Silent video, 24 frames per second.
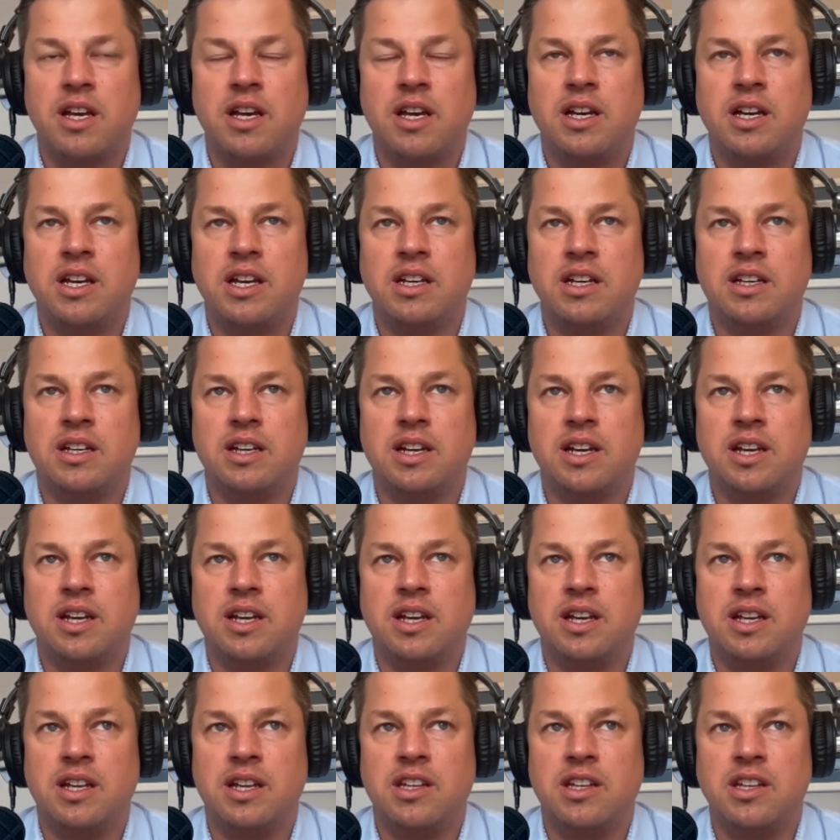it,
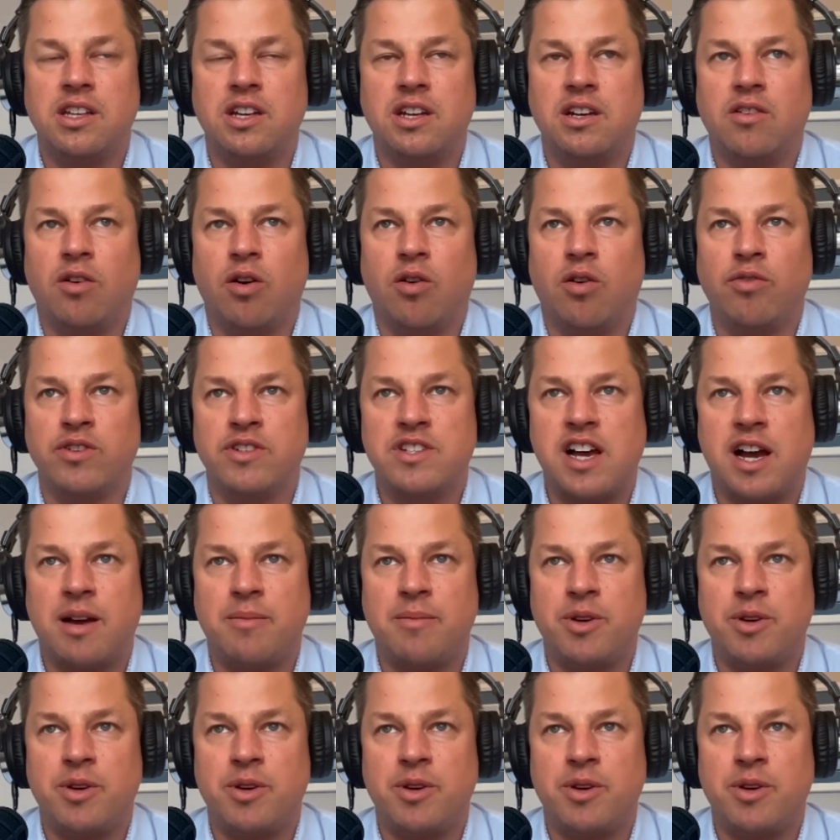over time,